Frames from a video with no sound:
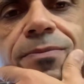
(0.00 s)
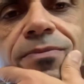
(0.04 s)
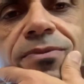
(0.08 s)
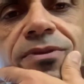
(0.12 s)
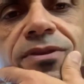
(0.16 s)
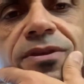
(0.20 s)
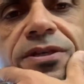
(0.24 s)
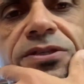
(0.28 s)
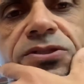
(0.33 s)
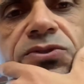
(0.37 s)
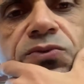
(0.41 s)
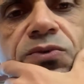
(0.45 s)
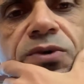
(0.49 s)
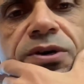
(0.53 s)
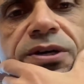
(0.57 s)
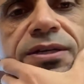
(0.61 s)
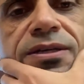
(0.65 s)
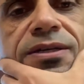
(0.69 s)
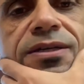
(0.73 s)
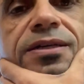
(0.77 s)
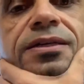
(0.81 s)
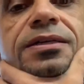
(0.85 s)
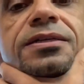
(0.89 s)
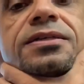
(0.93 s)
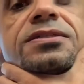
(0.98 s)
This one
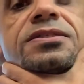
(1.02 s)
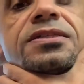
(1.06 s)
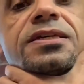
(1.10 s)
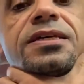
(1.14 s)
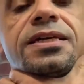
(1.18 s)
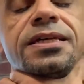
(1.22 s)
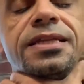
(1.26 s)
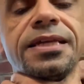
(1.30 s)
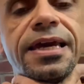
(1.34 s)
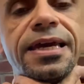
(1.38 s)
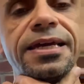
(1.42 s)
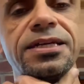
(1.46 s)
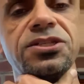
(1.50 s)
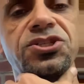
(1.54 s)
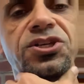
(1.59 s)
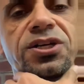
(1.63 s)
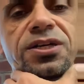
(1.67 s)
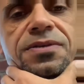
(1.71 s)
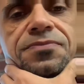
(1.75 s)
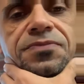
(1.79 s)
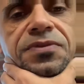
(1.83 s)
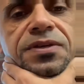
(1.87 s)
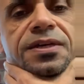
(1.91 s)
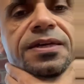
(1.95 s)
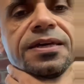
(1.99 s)
is in
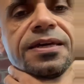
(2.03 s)
Asia,